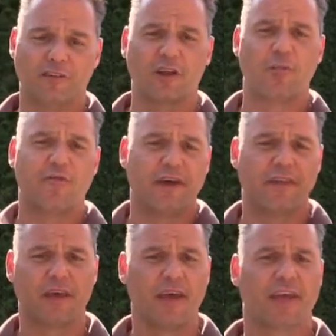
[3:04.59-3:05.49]
It's gonna
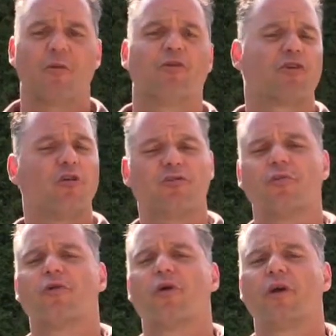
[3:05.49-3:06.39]
prevent chemicals
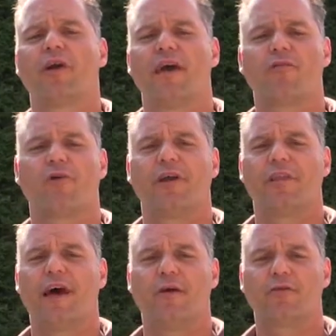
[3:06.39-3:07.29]
from going everywhere in
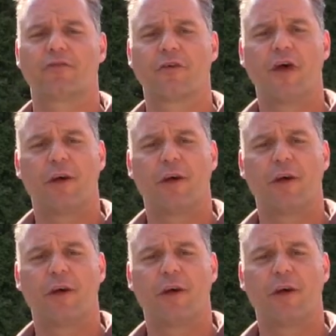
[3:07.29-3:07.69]
the house.